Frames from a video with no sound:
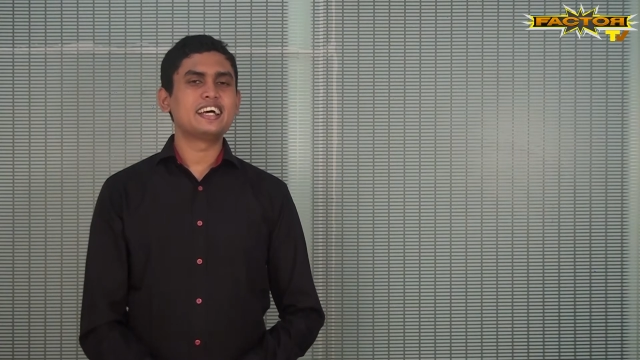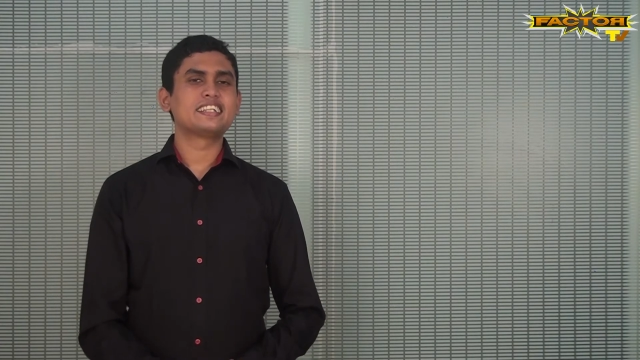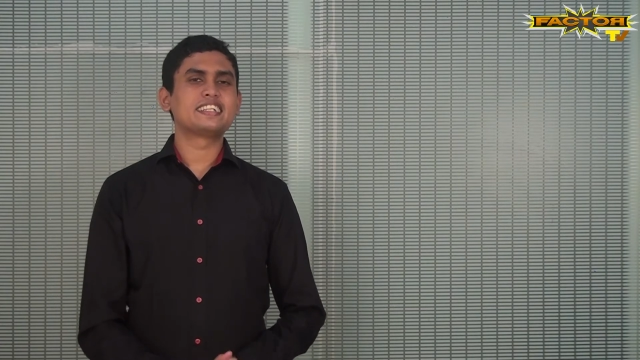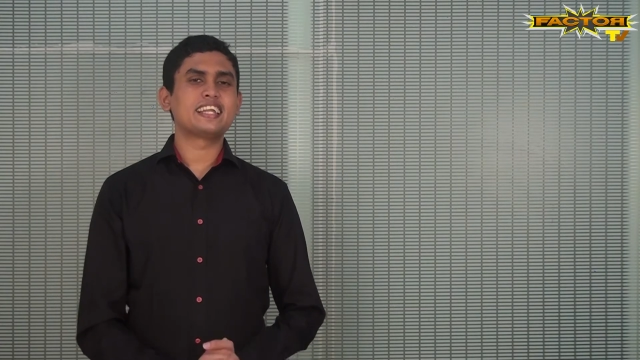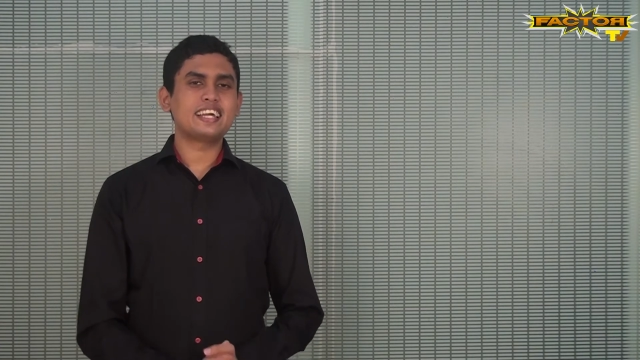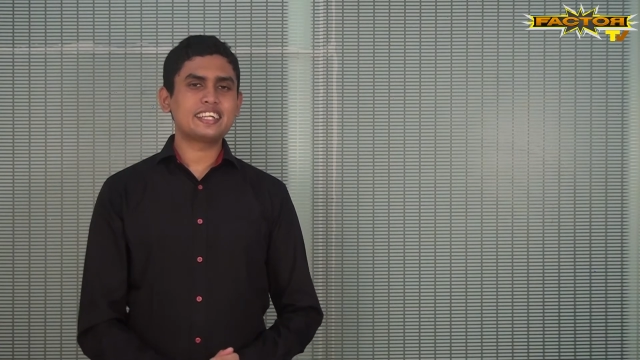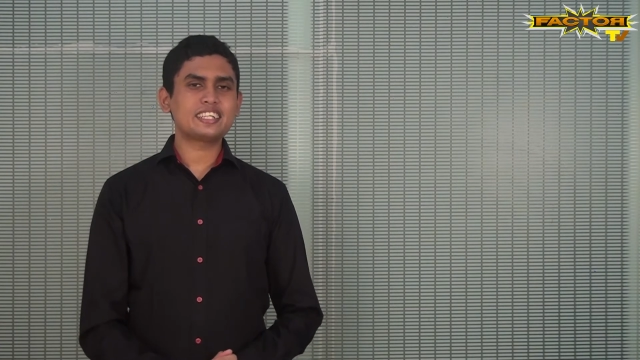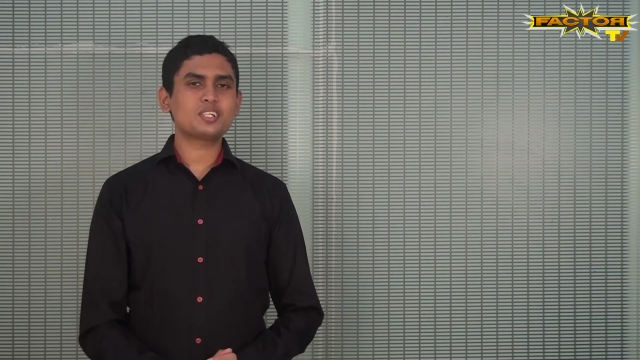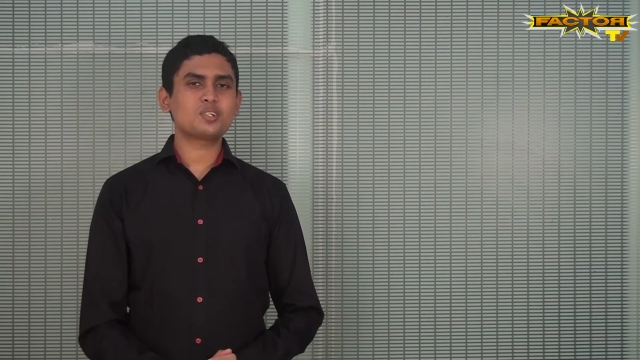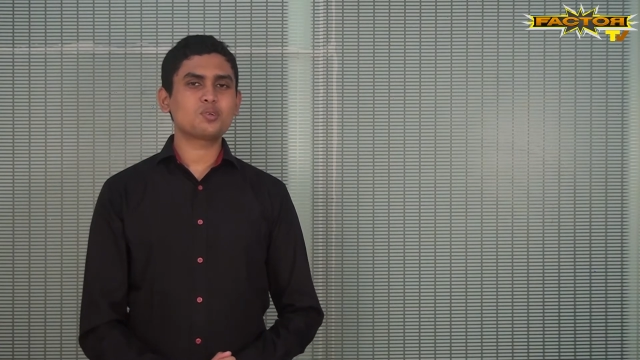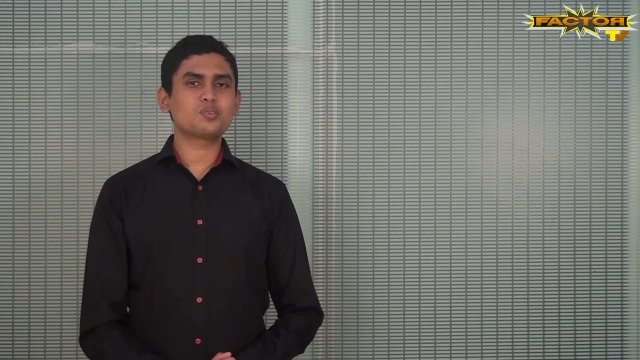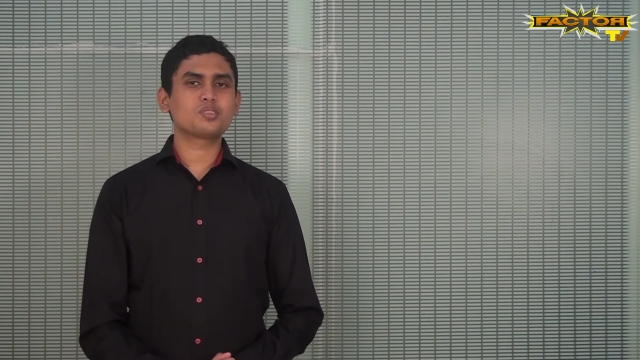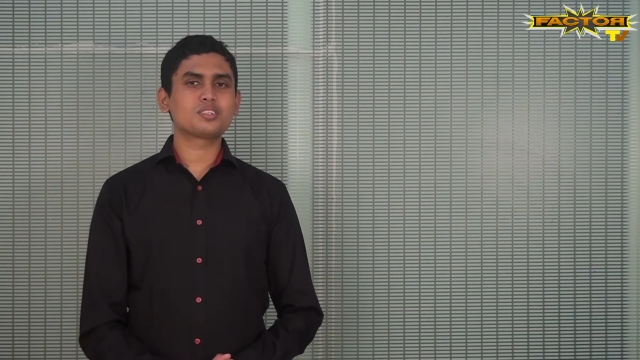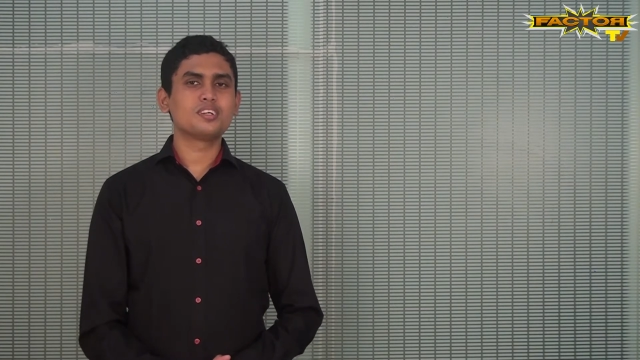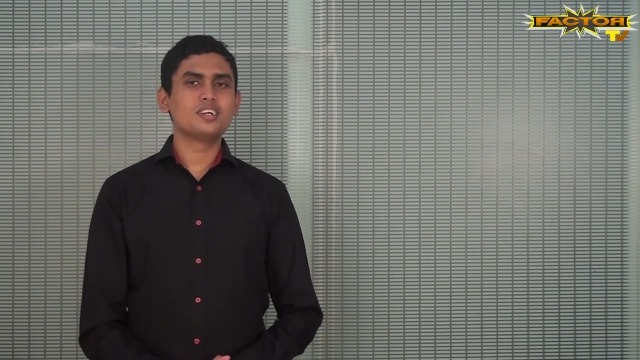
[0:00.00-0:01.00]
The letter
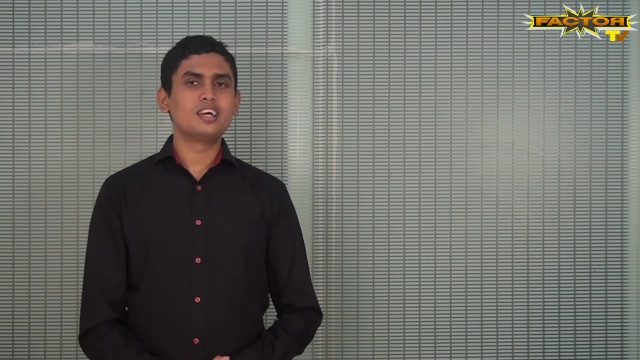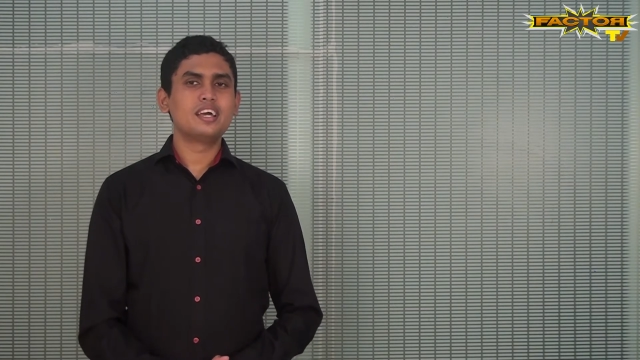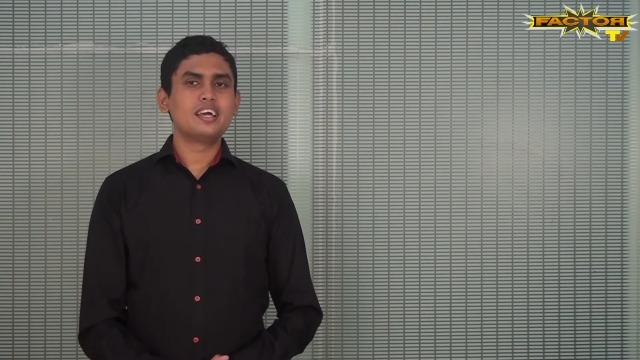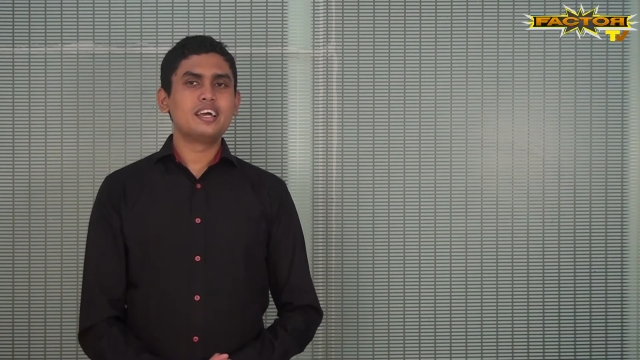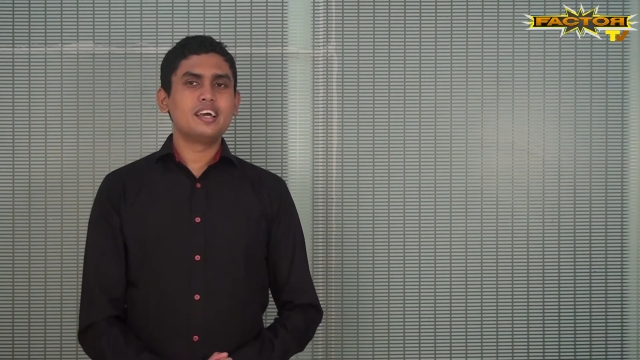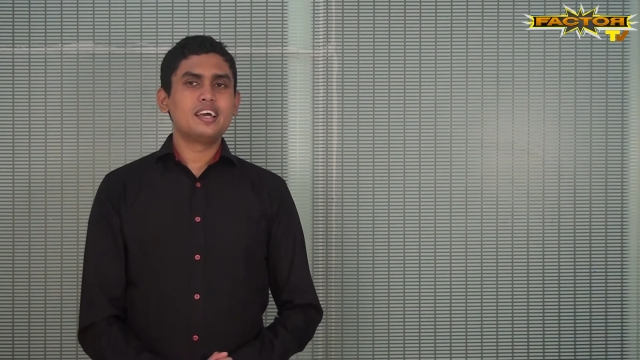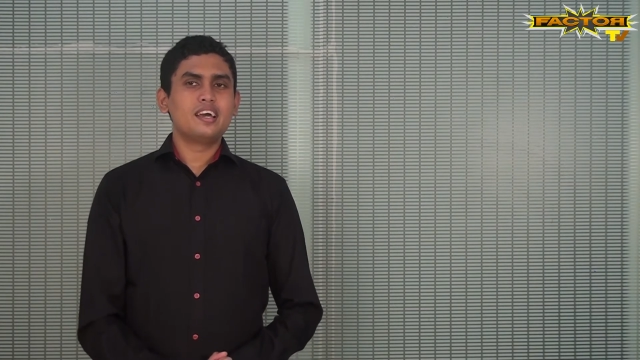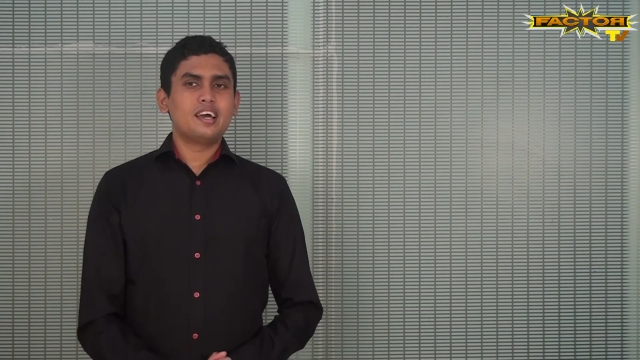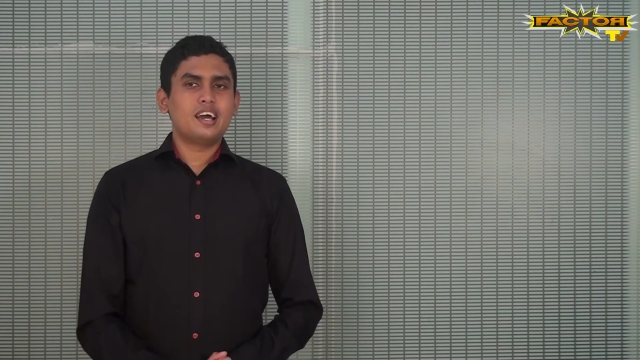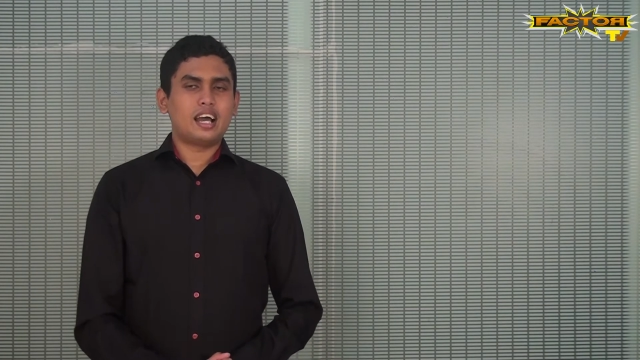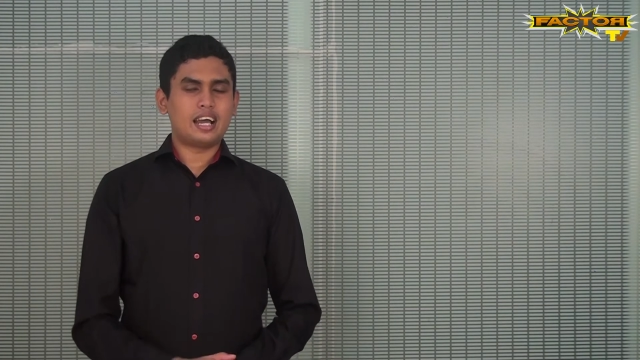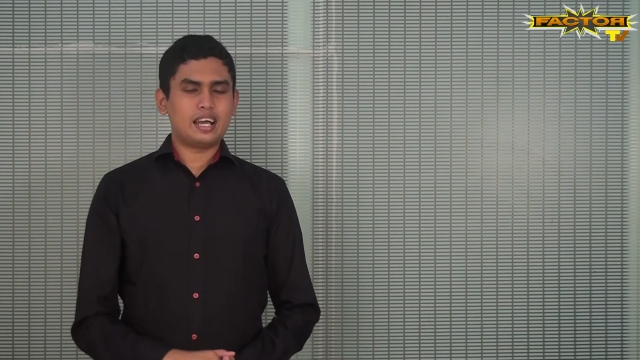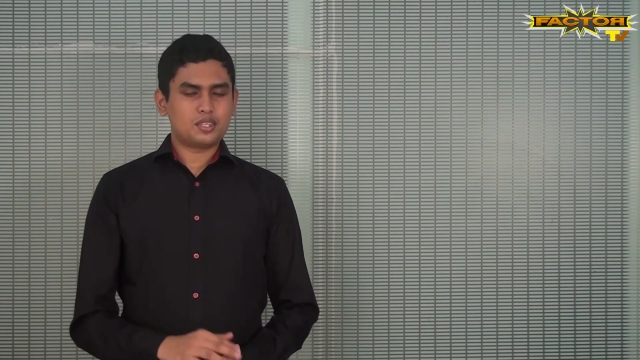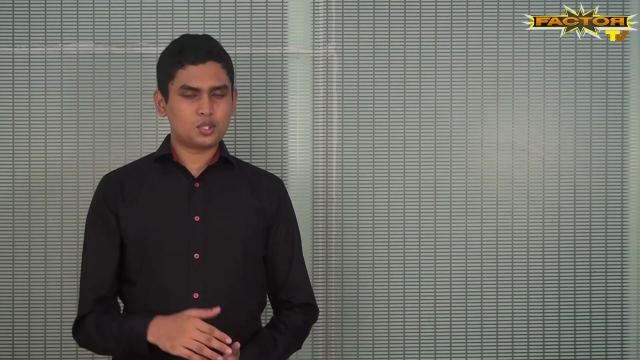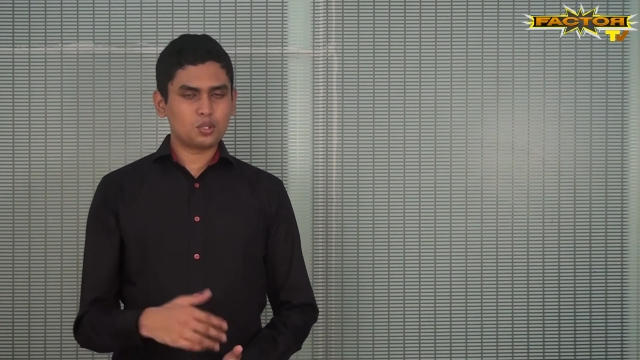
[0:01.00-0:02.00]

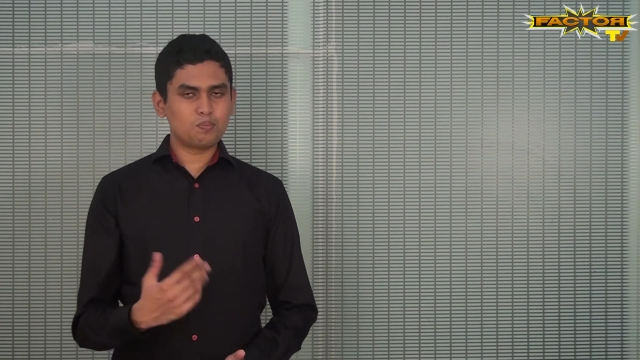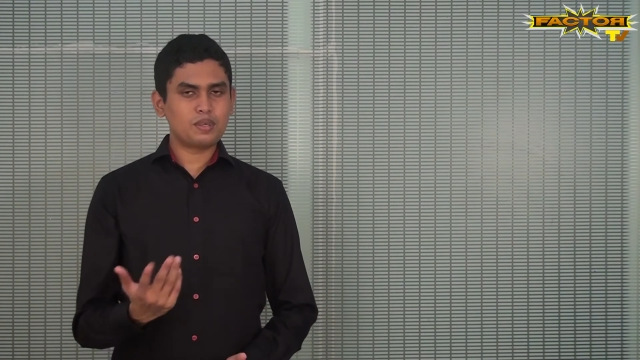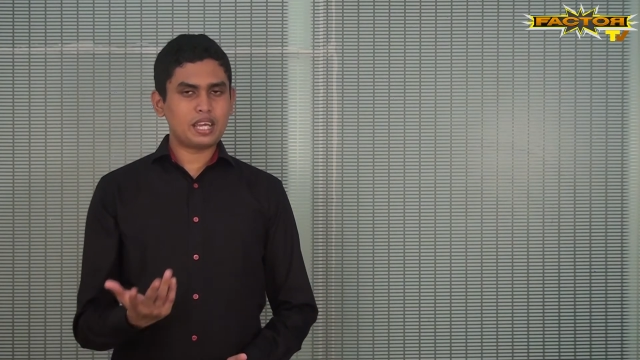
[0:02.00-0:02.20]
should